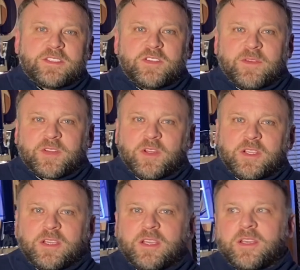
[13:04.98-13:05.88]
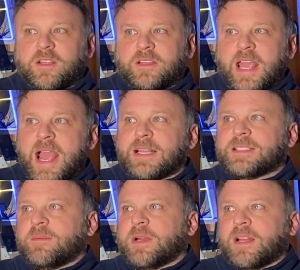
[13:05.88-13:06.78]
is you have to look, to add
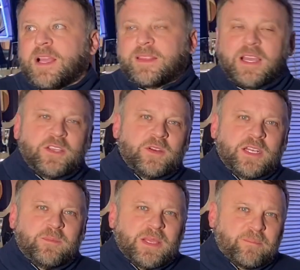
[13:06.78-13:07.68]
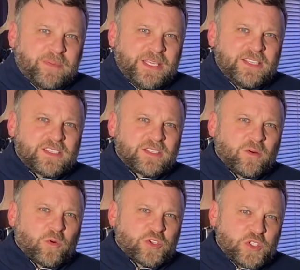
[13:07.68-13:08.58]
somebody like that, you need to be a piece
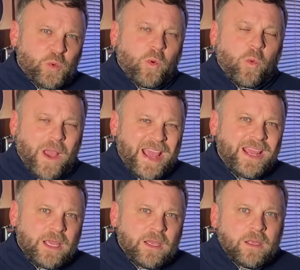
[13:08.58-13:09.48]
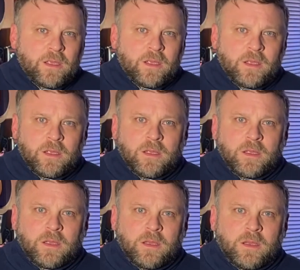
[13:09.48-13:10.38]
or two away
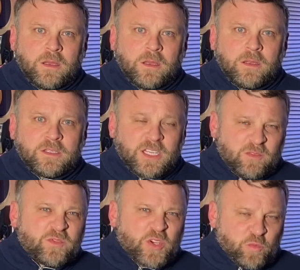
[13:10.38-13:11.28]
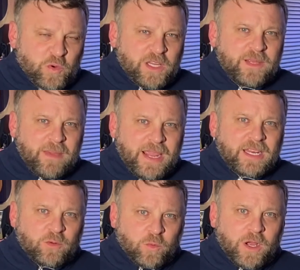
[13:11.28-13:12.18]
to really
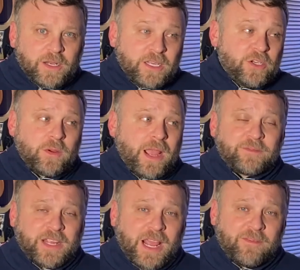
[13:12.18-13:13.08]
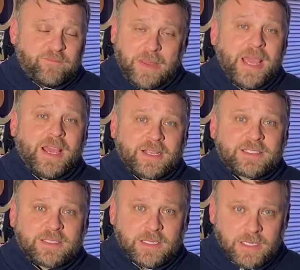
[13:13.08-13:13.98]
making a run, and you have to have picks.